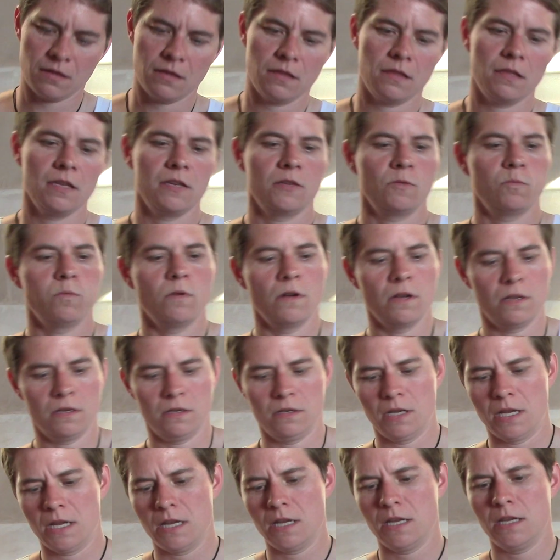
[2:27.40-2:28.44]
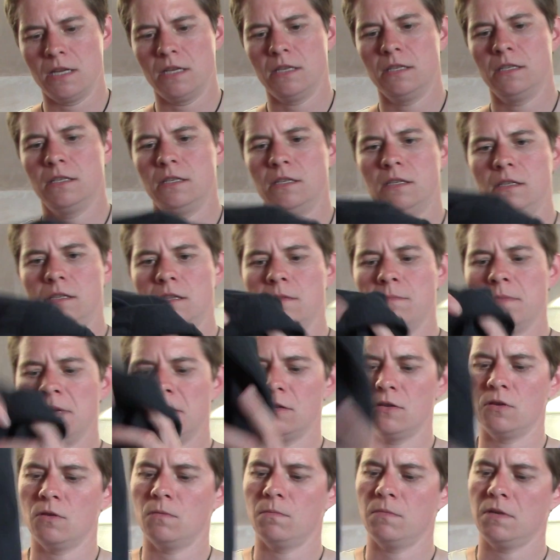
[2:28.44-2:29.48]
This one is, the
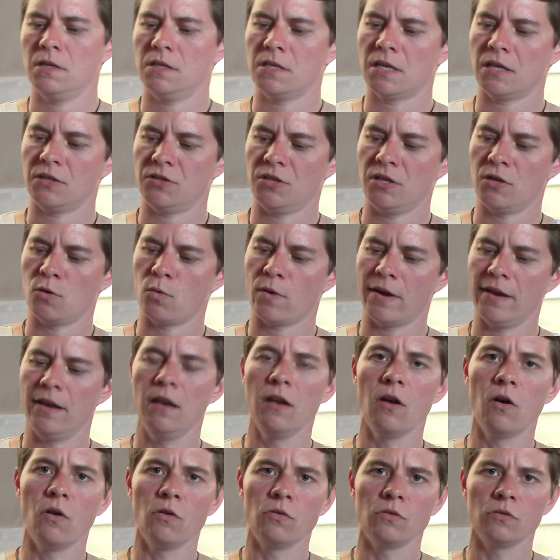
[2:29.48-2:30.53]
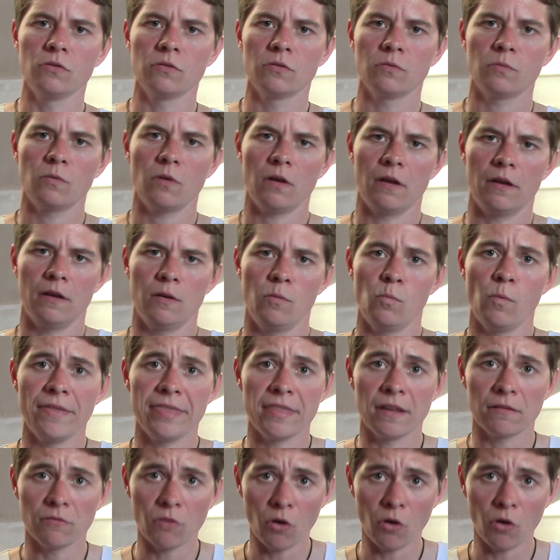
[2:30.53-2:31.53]
medium is actually quite long. When they're